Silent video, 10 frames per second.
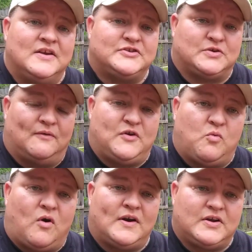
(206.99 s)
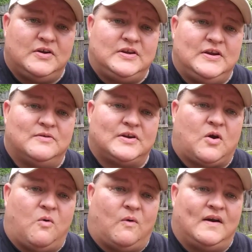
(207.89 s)
So if you want a good yield in
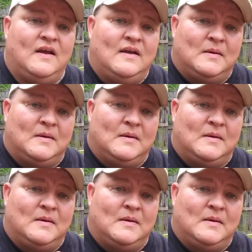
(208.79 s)
corn,